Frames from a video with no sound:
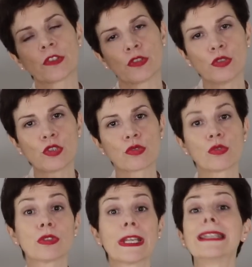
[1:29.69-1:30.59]
a
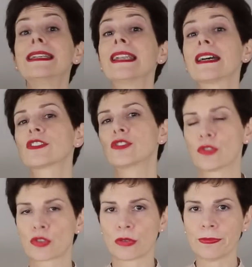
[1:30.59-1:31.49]
neutral and light
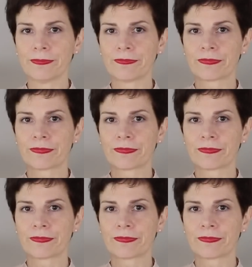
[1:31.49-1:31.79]
neutral.